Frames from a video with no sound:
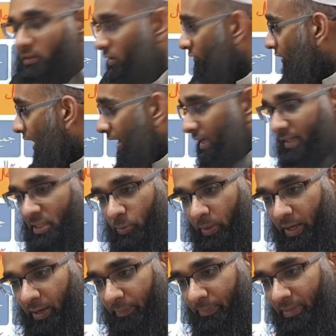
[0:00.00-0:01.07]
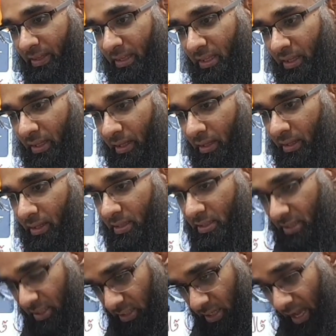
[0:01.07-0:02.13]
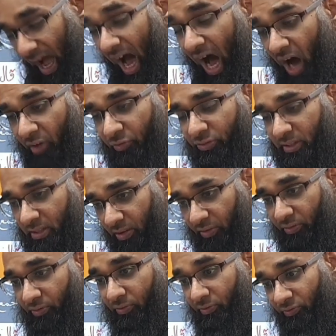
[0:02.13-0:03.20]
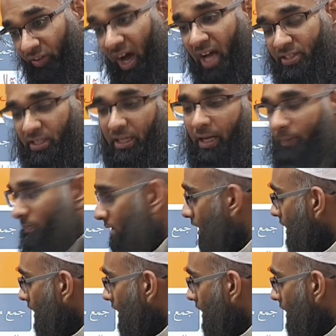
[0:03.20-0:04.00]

The fa'il is where? It is after the fasila.